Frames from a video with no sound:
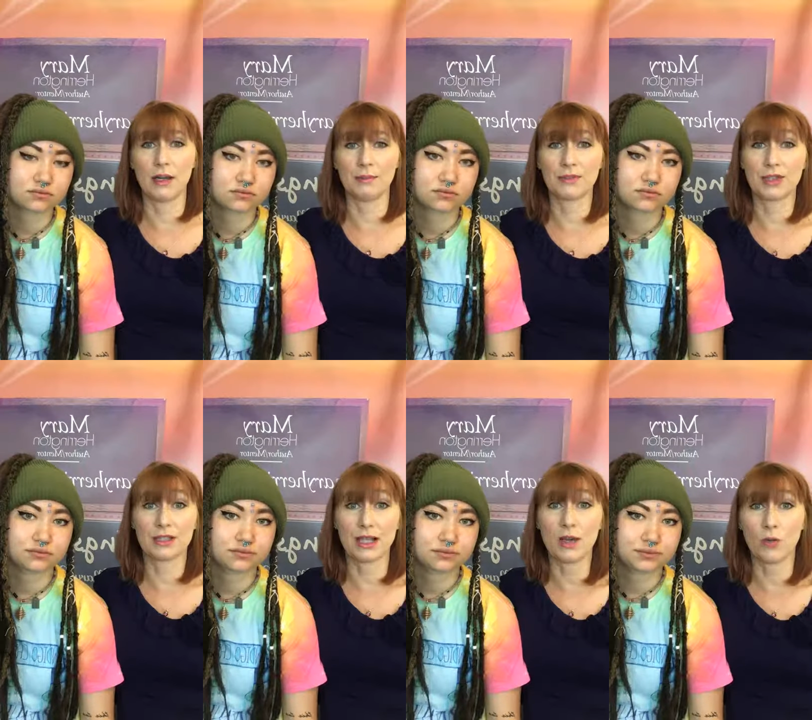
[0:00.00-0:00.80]
Speaker 1: um, to
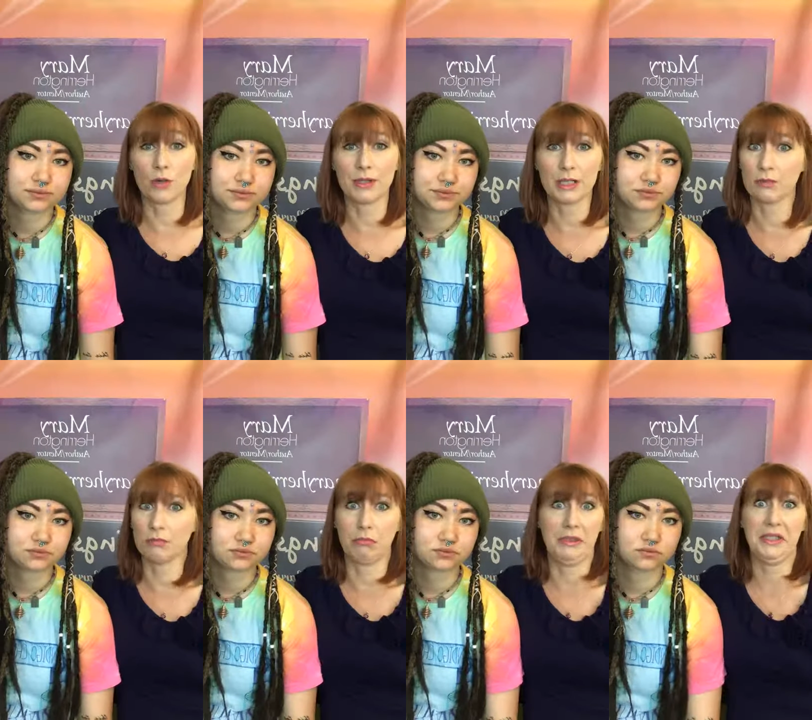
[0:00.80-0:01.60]
the psych ward because
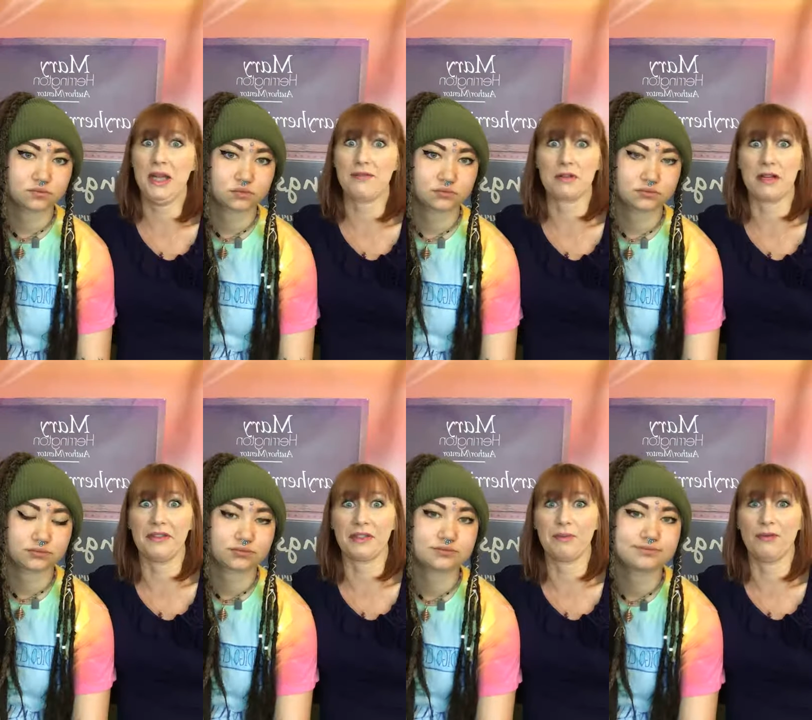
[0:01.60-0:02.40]
we'd never
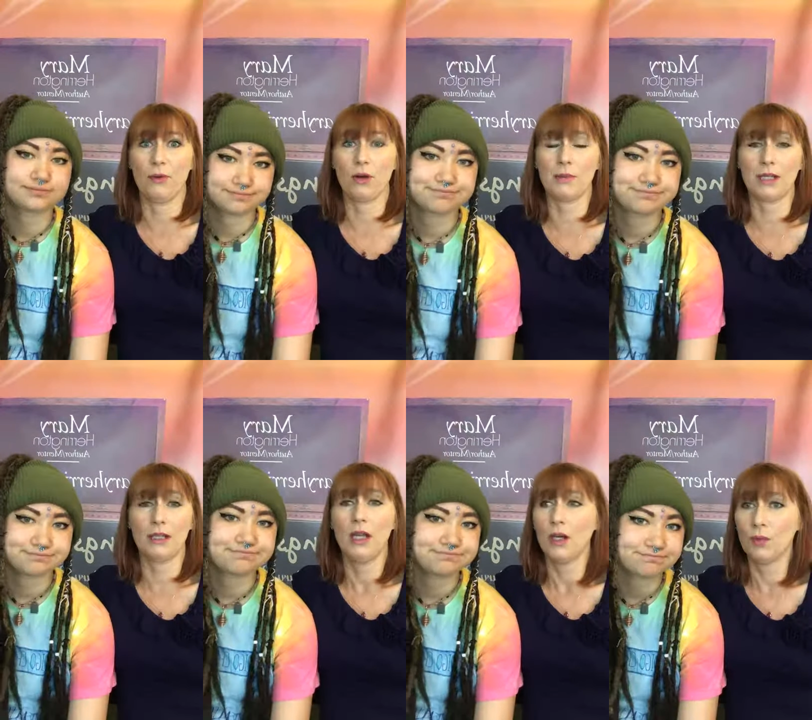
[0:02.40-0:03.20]
done this before. I
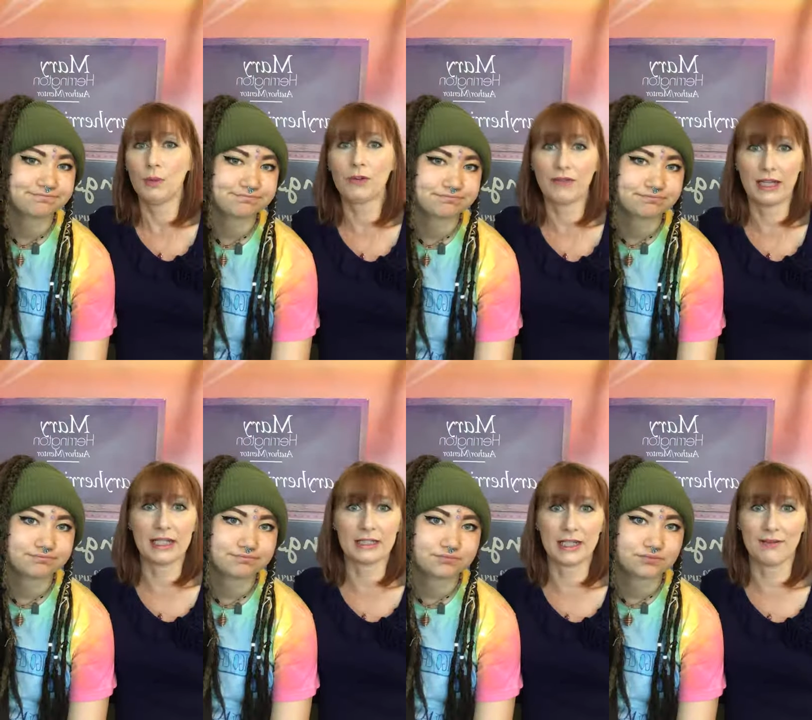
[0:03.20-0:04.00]
mean, we were
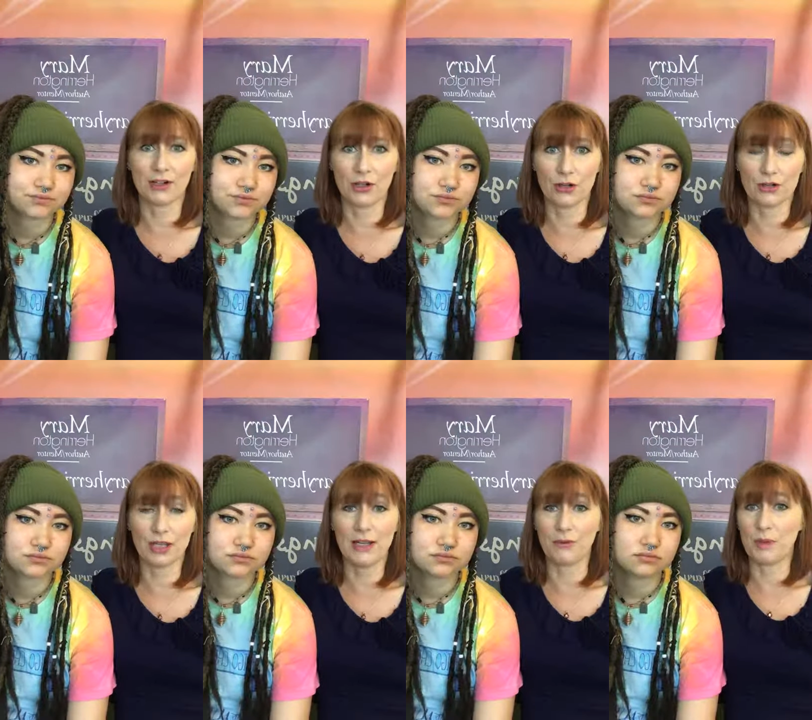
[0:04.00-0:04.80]
fighting to save our
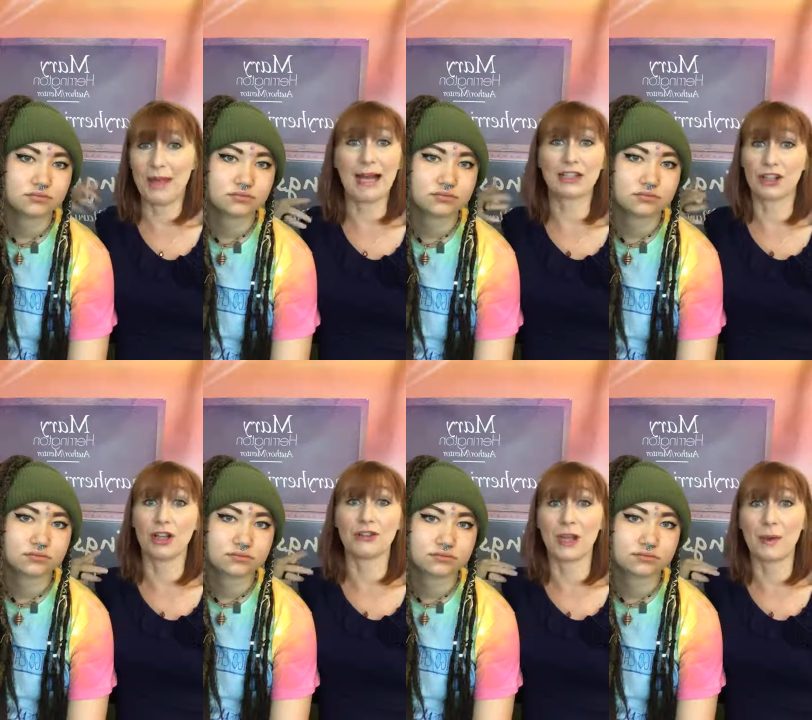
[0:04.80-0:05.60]
daughter's life. We packed the
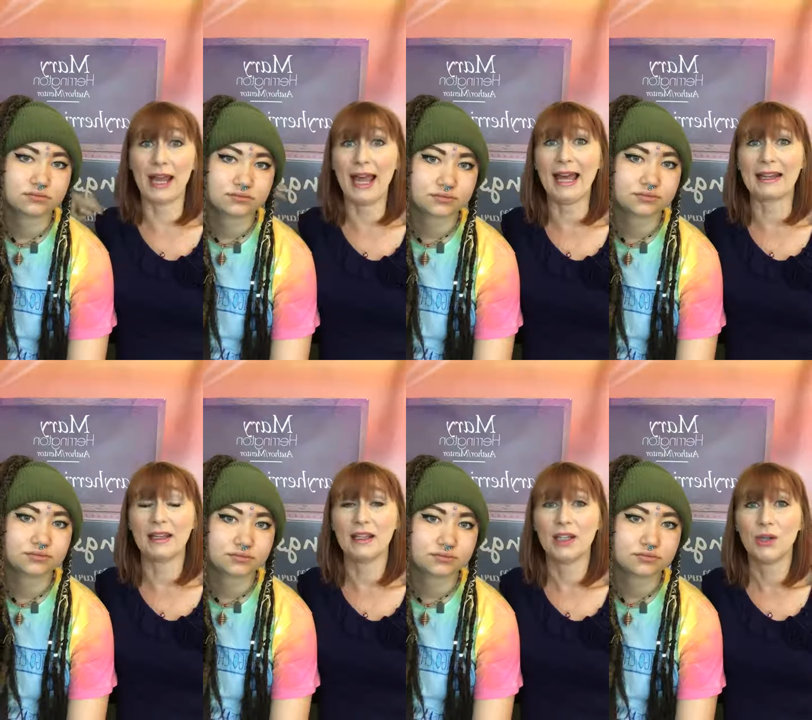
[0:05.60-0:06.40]
clothes that we had.
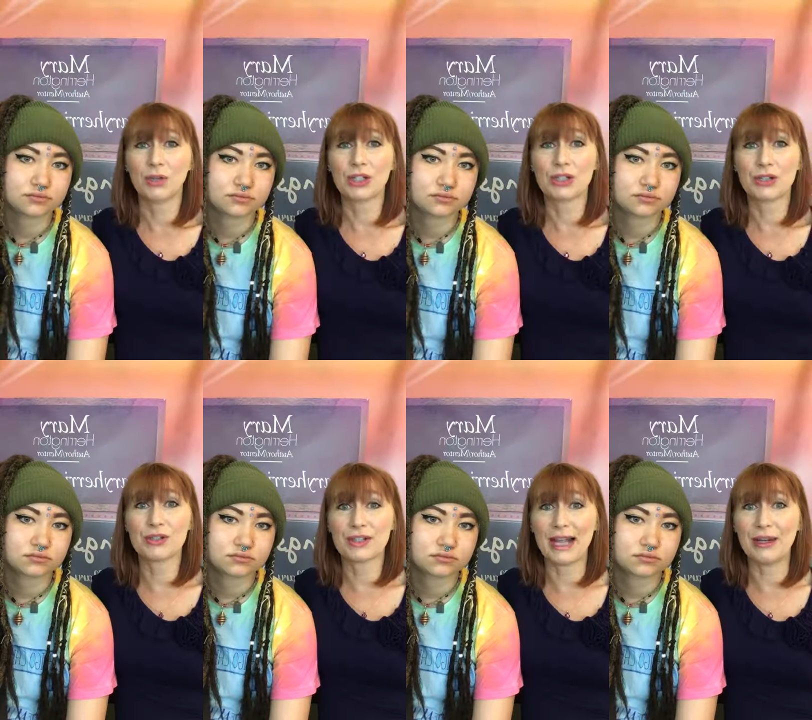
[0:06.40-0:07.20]
Well, it
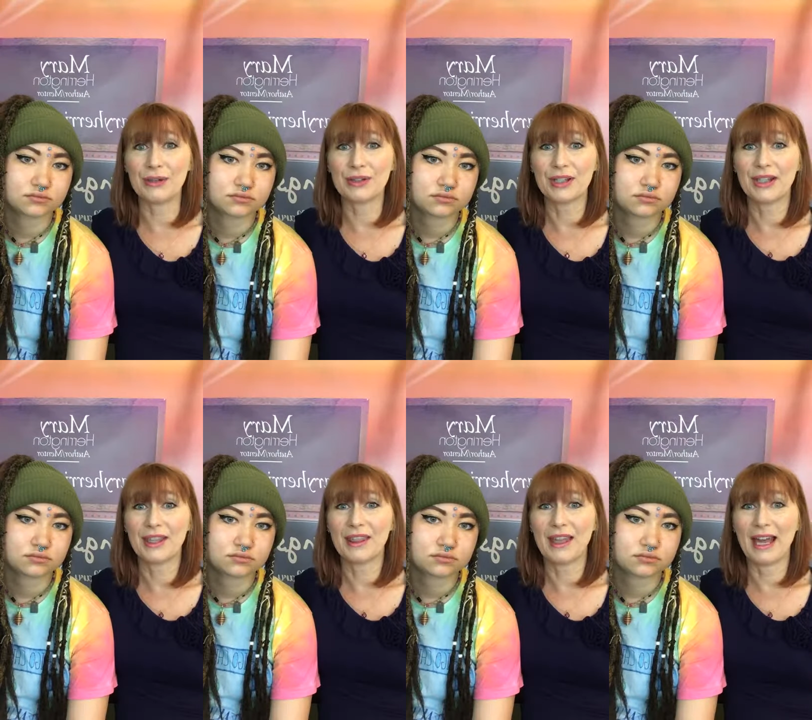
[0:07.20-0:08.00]
turns out
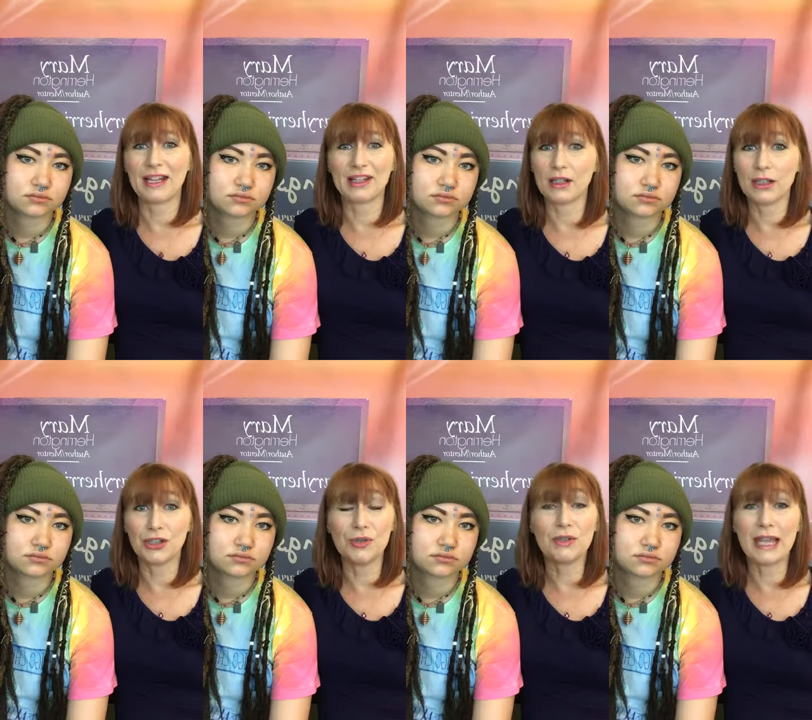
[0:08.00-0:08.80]
that
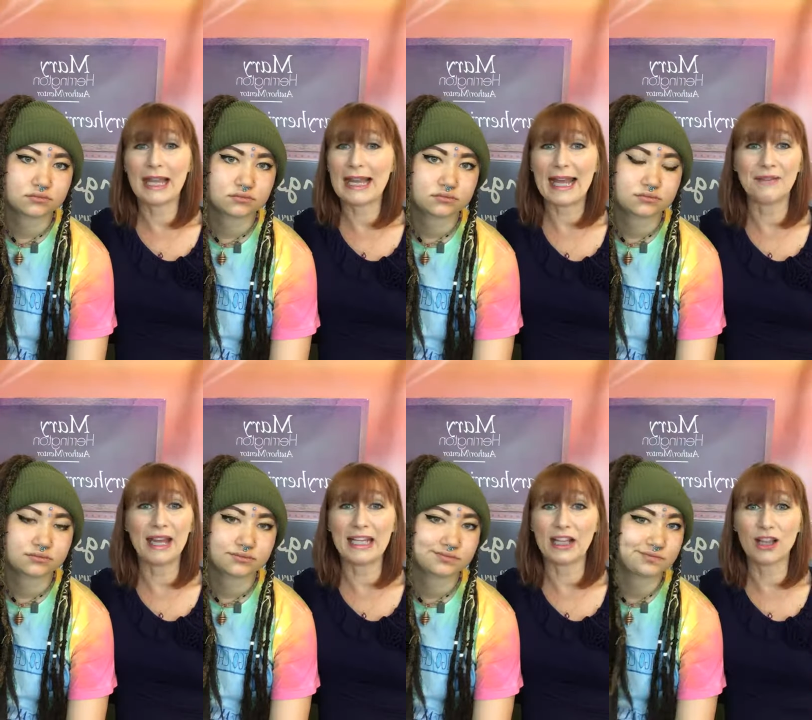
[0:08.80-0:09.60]
you can't have
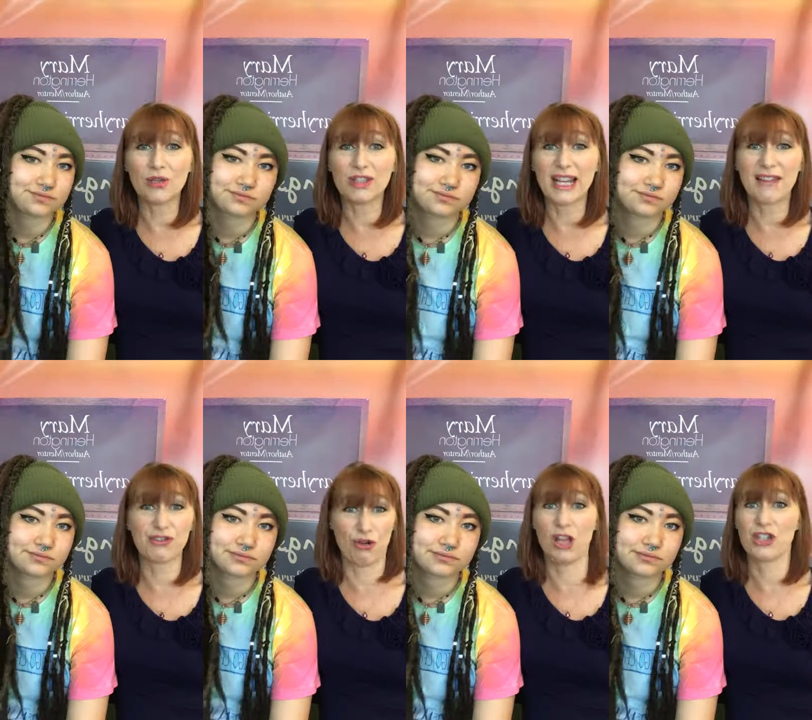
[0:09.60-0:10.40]
any clothes that
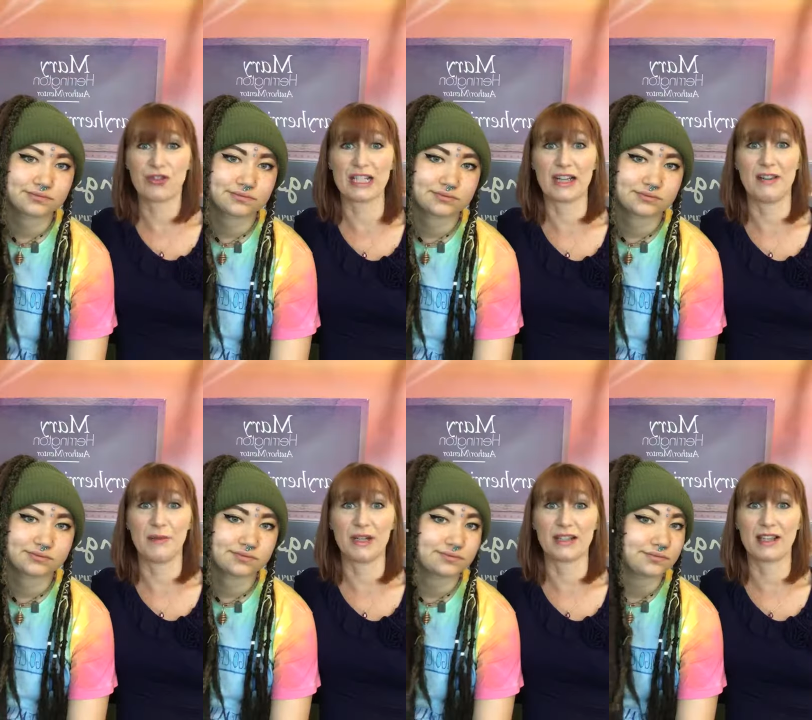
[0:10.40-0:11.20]
have drawstrings
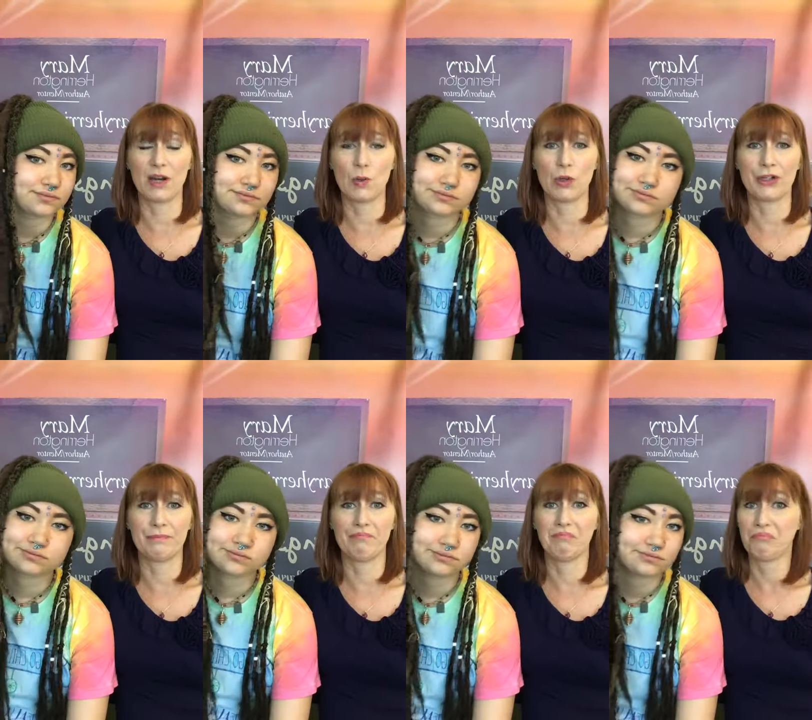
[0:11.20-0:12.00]
on them in a psych ward.